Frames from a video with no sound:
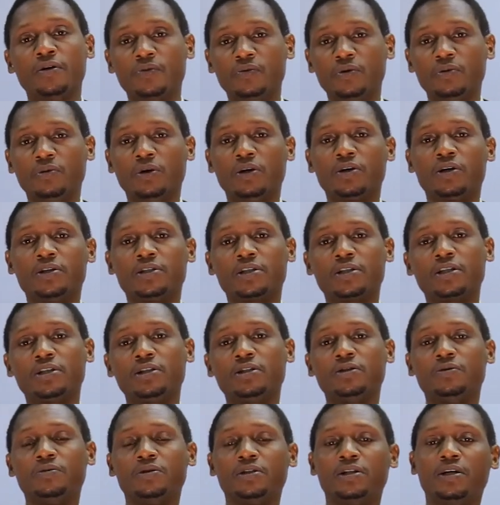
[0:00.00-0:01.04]
We will
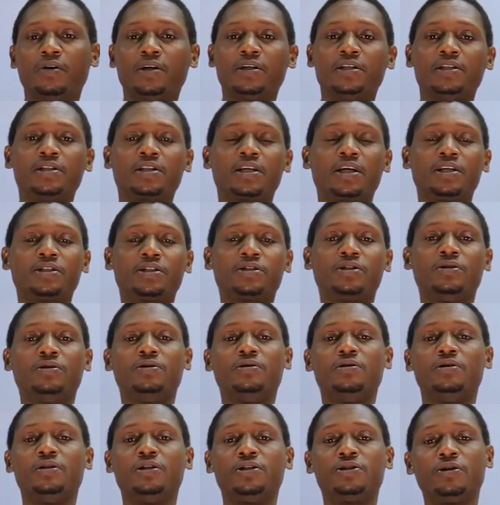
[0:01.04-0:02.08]
continue with our discussion
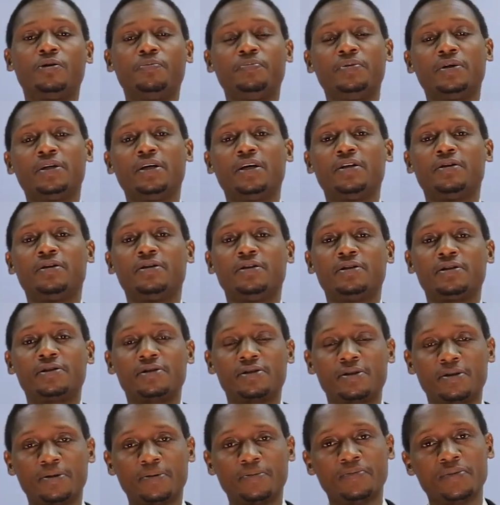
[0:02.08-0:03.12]
on the topic
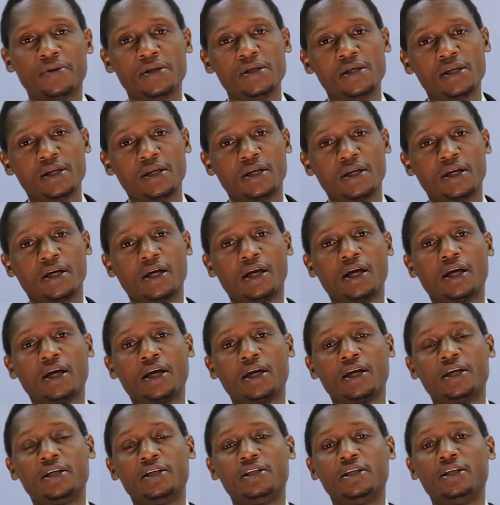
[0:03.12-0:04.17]
ethics.
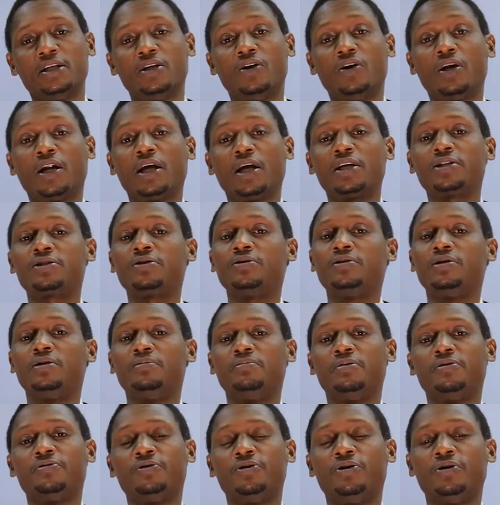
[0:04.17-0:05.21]
And in our lesson
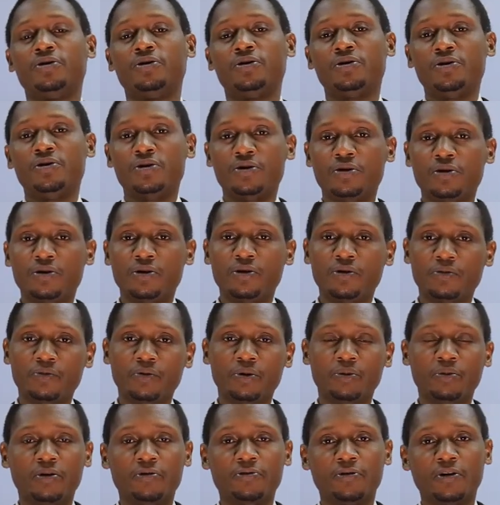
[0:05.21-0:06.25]
number 4,
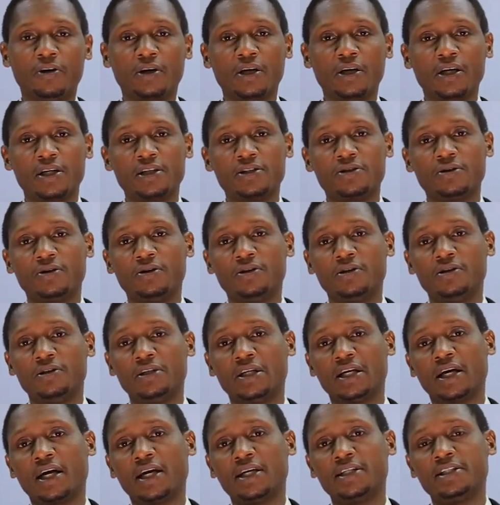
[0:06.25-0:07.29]
we will focus on
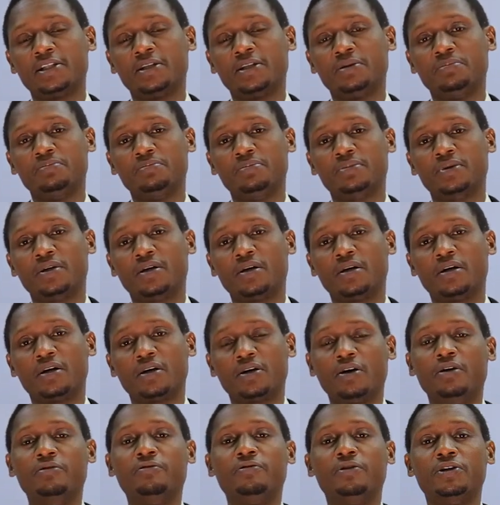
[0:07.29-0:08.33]
the item, a
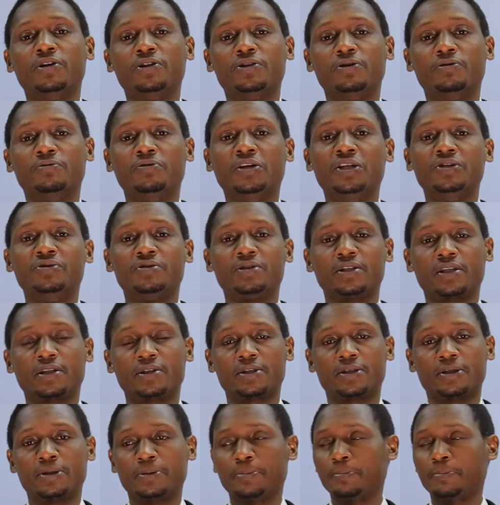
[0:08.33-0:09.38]
conflict of
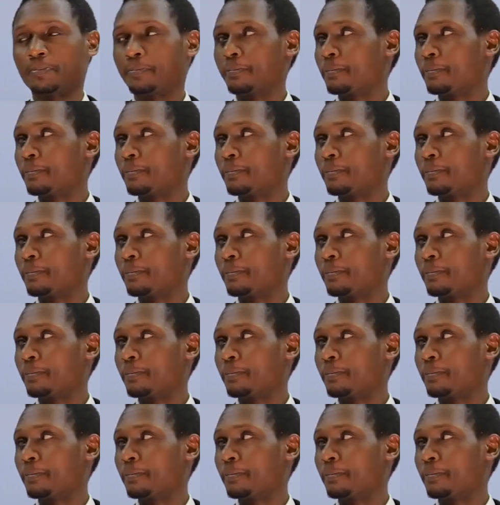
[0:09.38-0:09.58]
interest.